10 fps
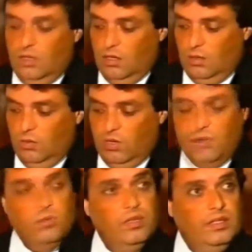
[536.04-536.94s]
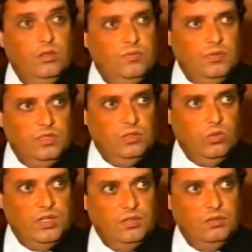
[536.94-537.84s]
whatever with the UFO
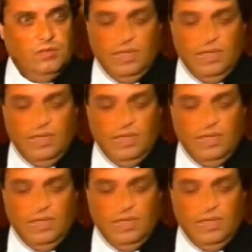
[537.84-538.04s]
situation,